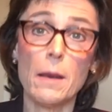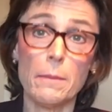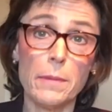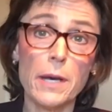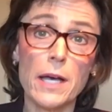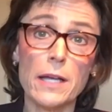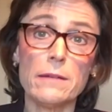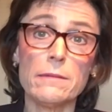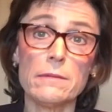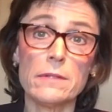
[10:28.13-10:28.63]

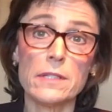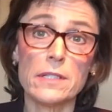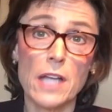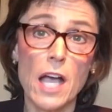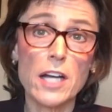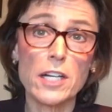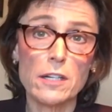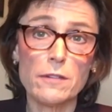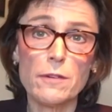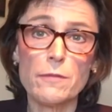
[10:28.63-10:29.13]
But
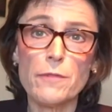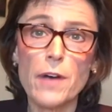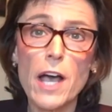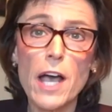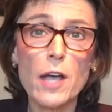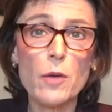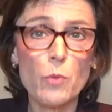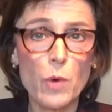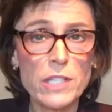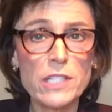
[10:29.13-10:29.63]
Dr.
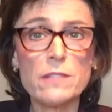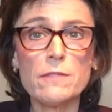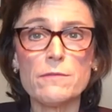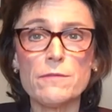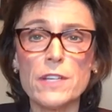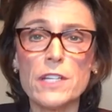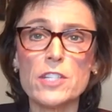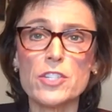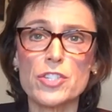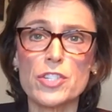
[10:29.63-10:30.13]
Vafaie wasn't
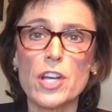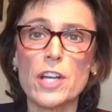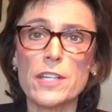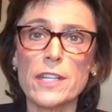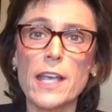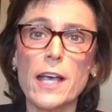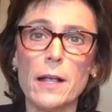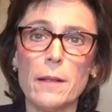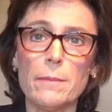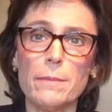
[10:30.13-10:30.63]
finished on
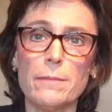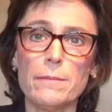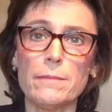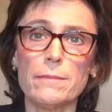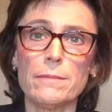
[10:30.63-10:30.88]
Yelp.